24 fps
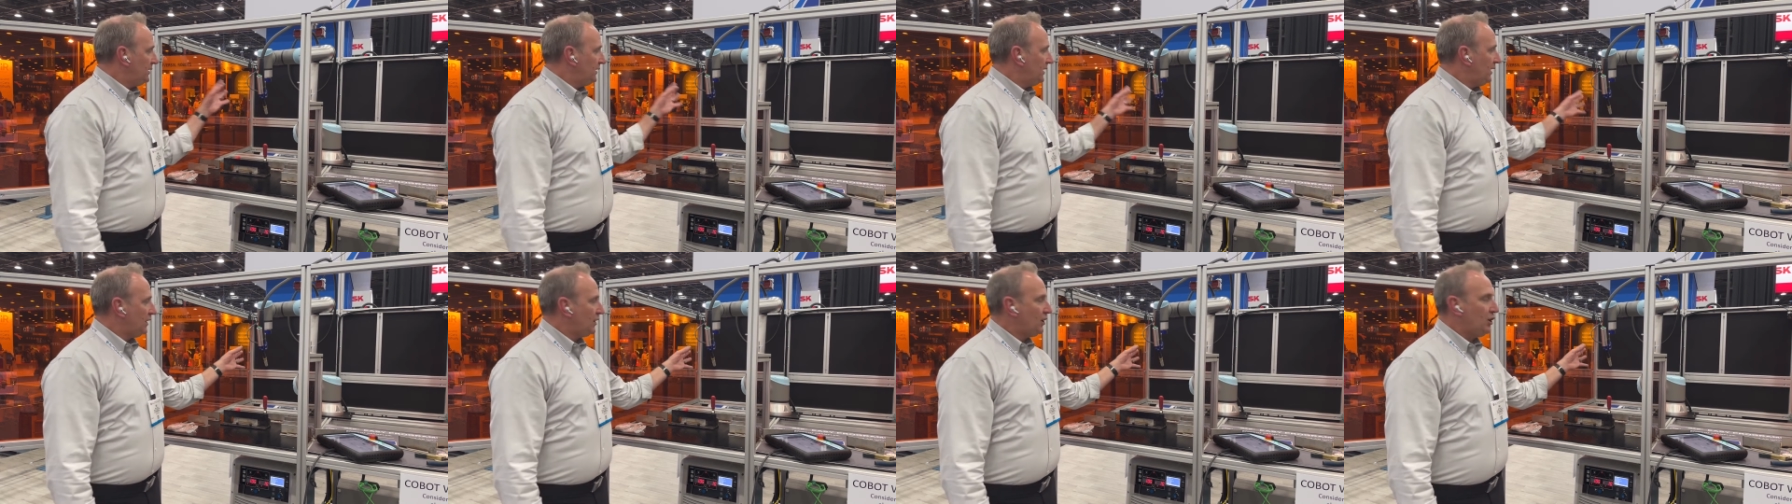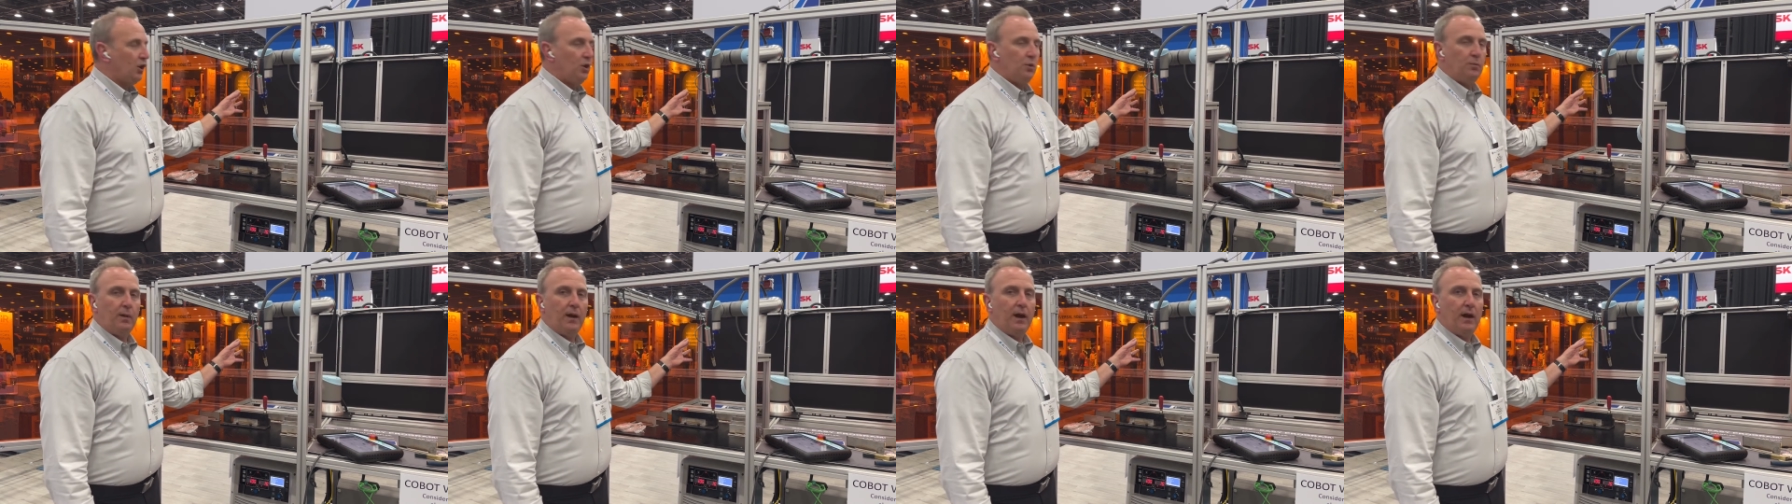a
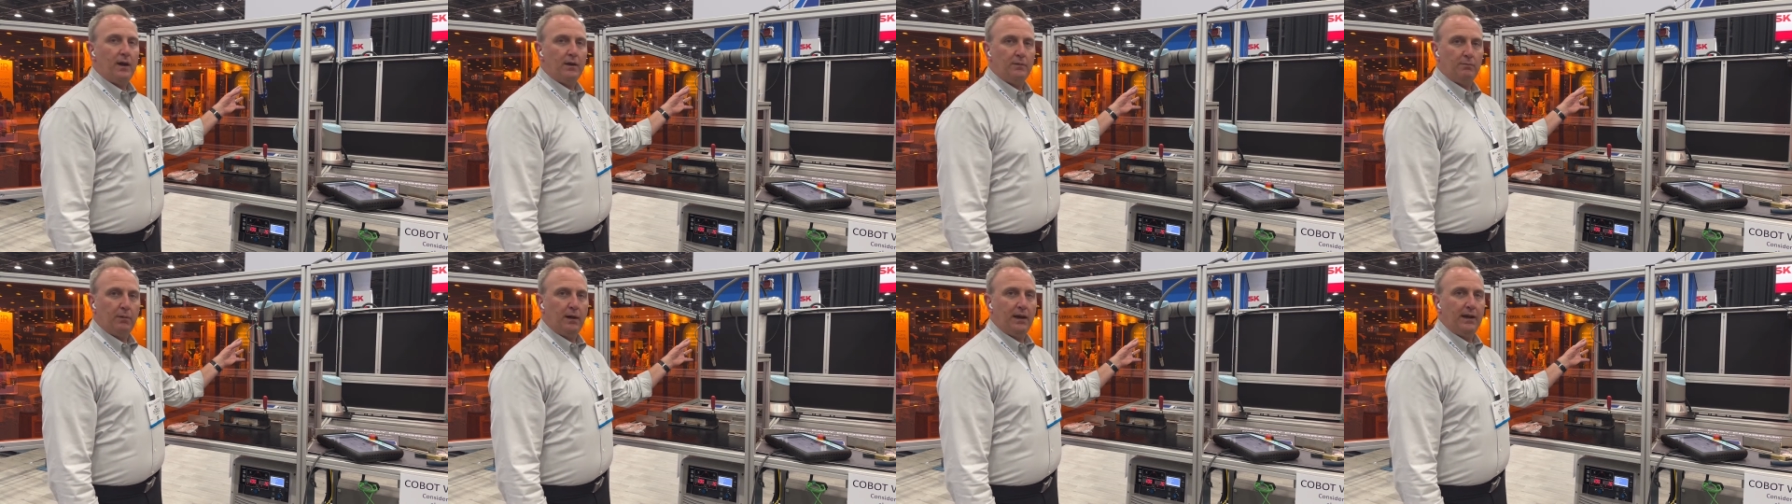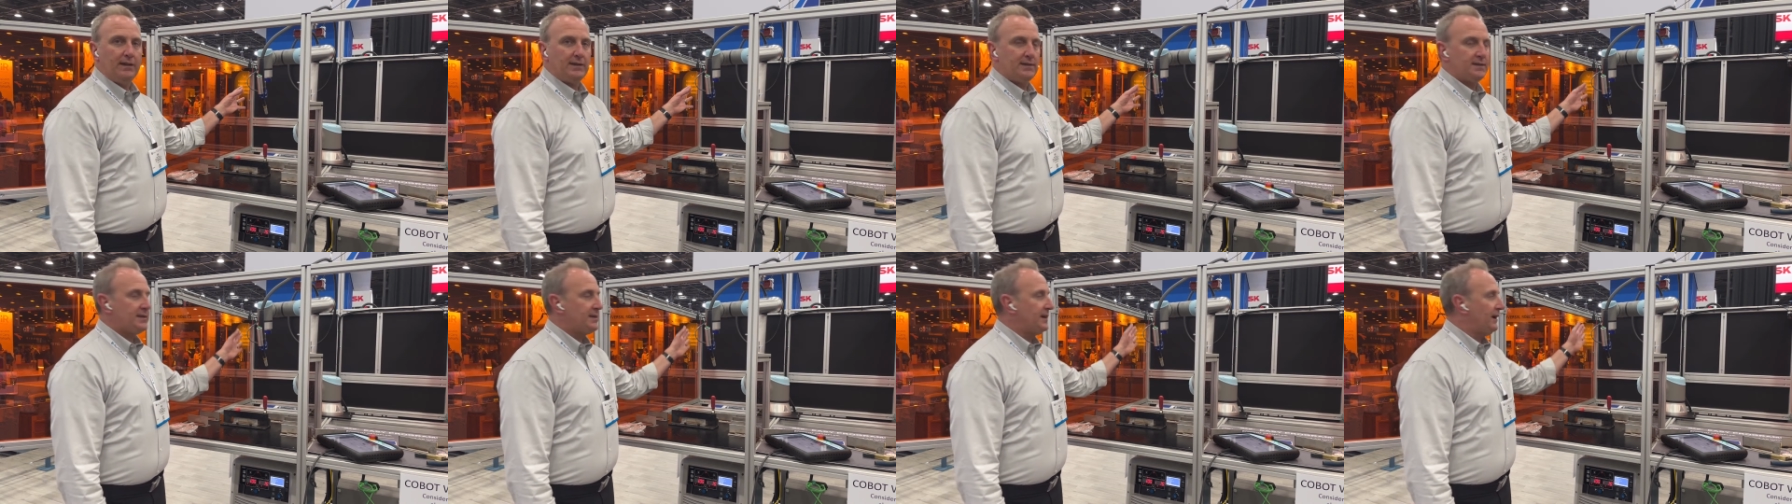cobot by
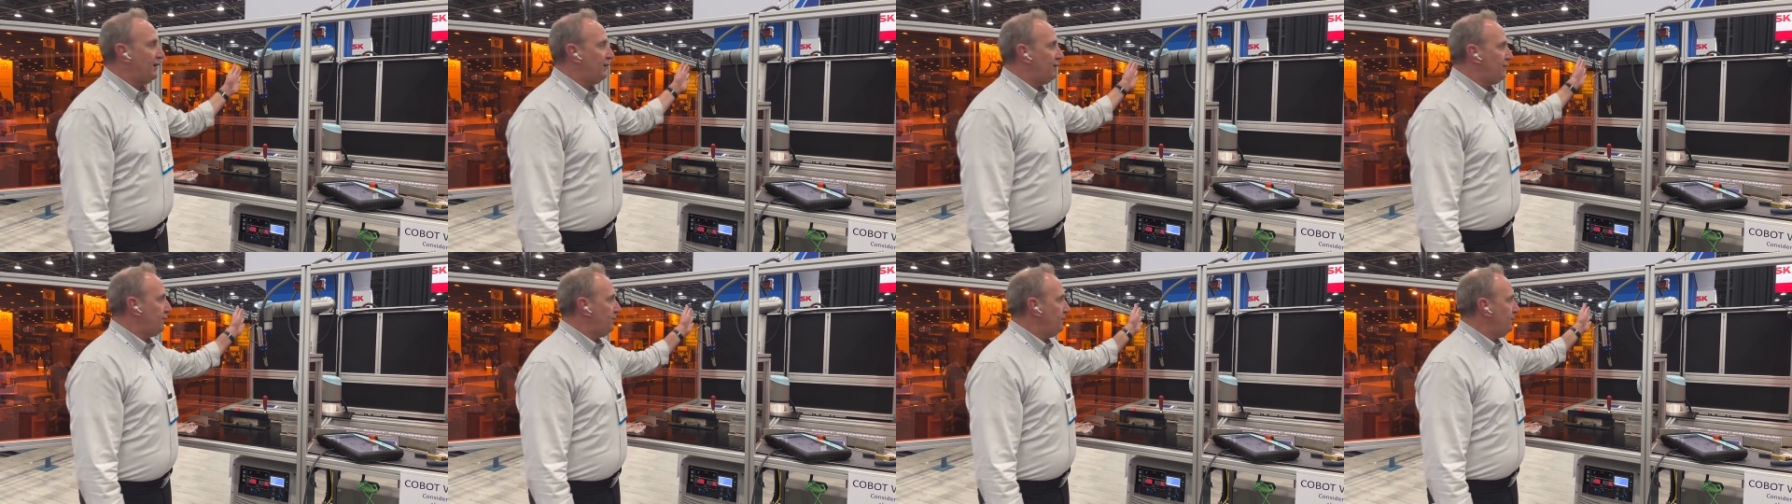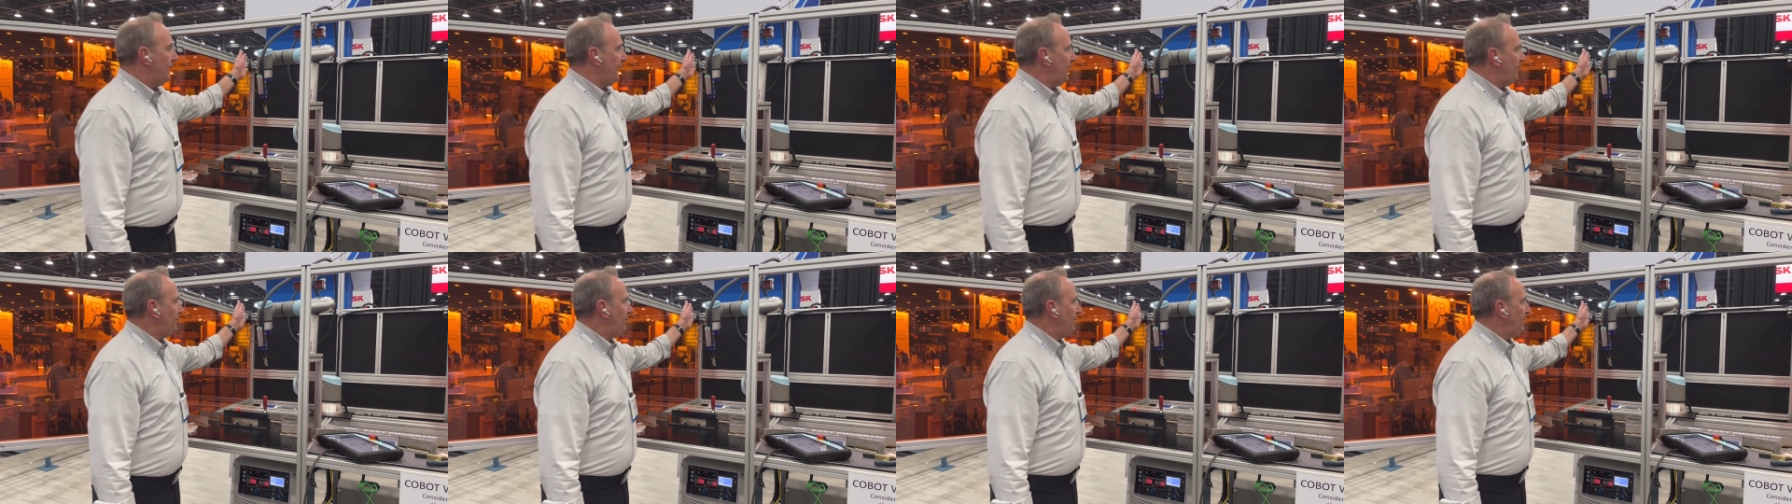itself
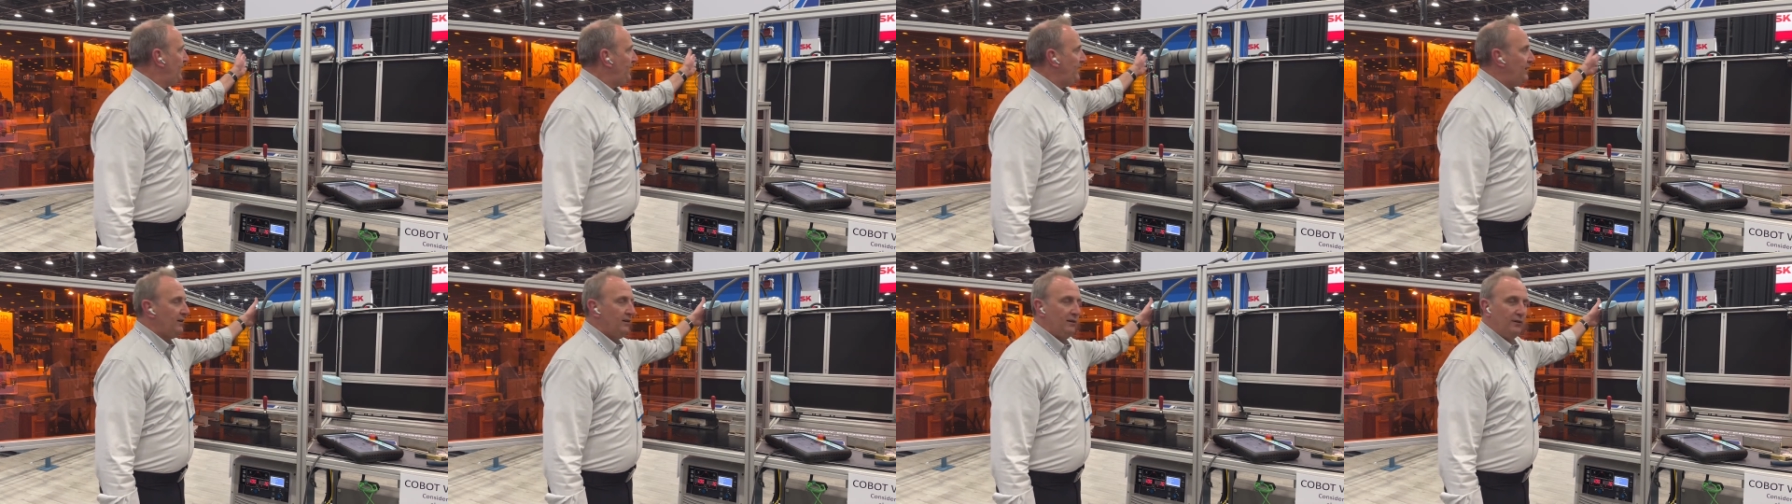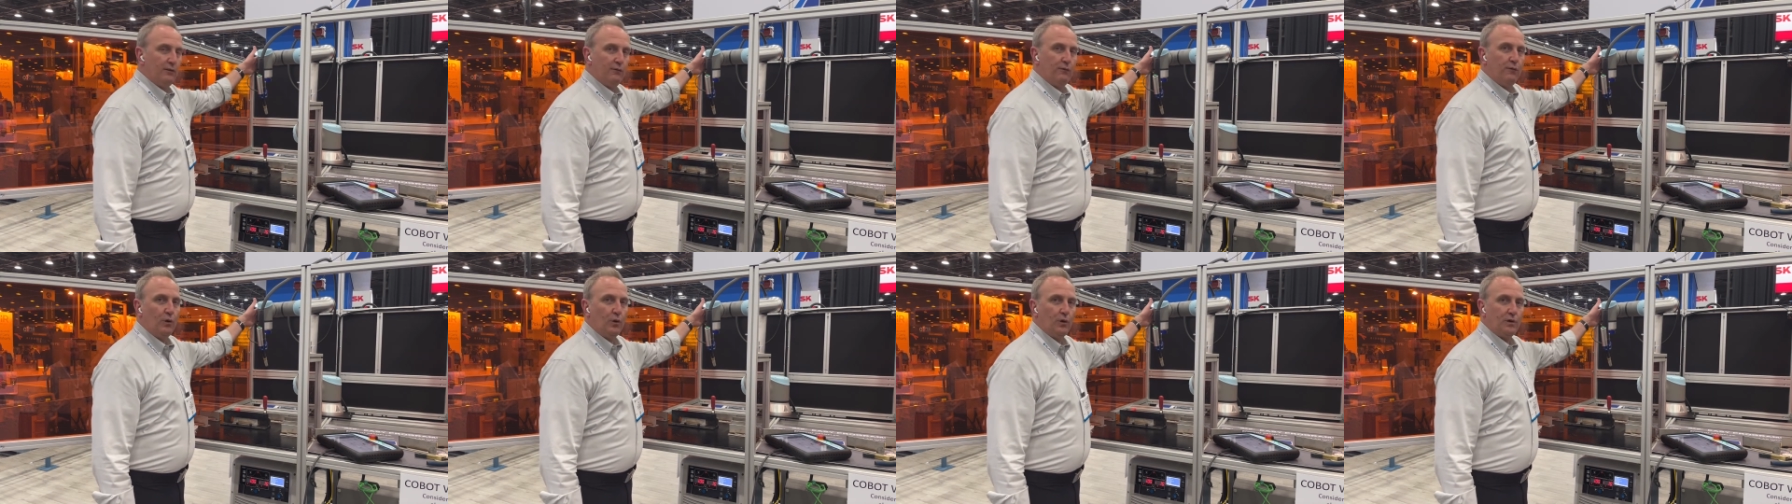may be
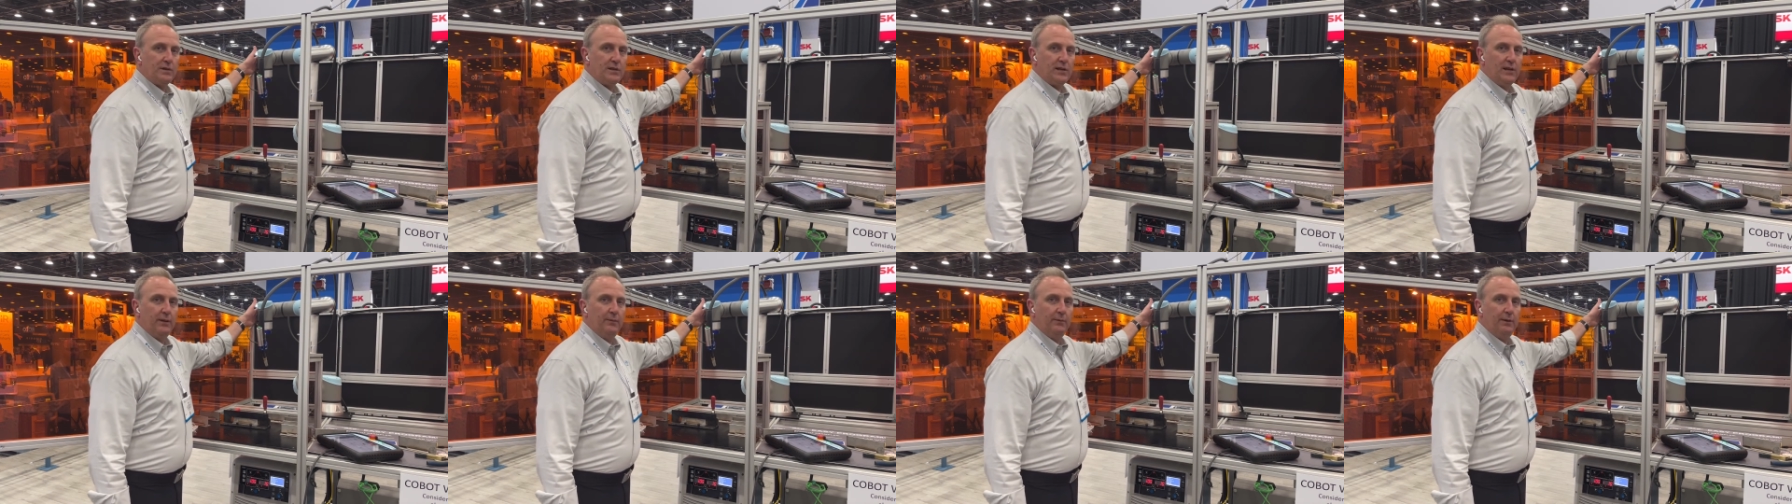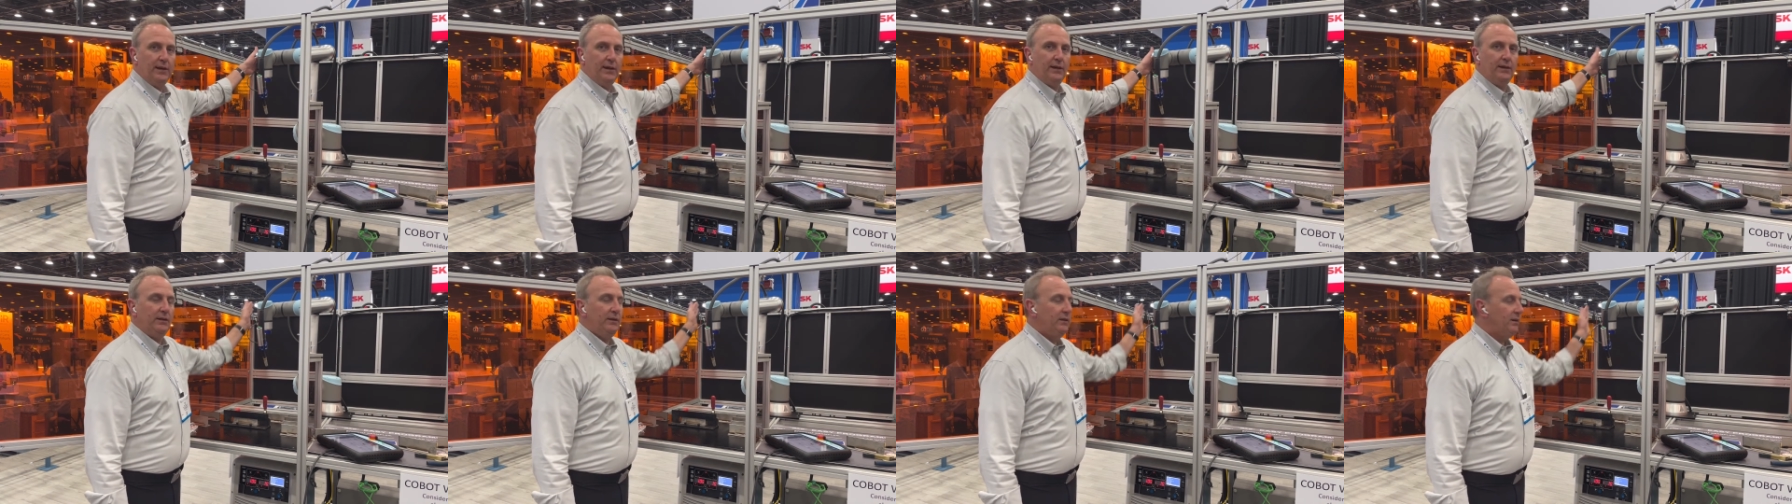force
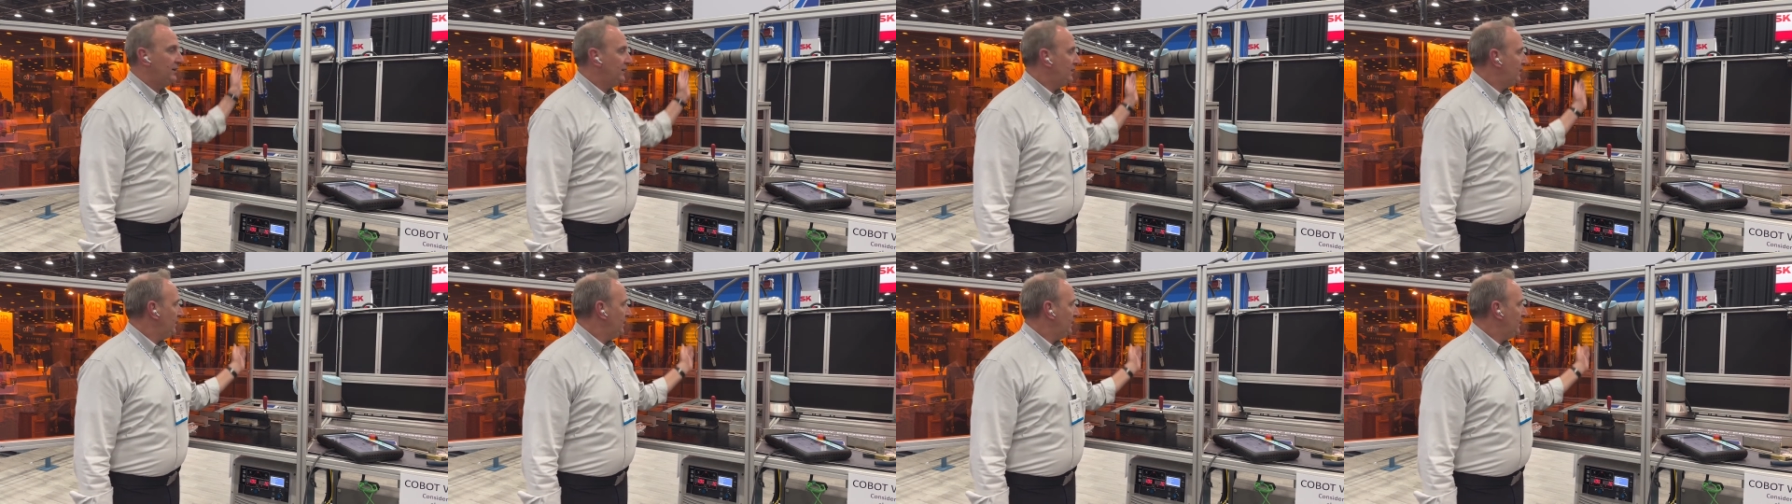limited,